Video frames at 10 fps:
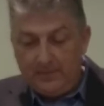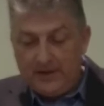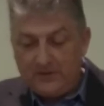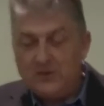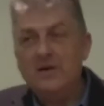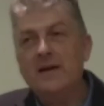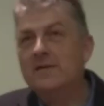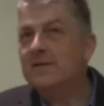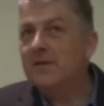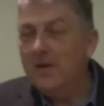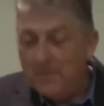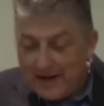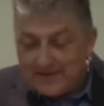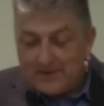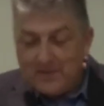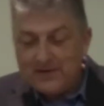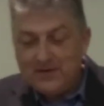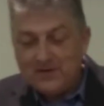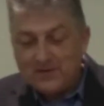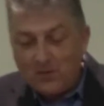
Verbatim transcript: The message, yes, it's an amazing message,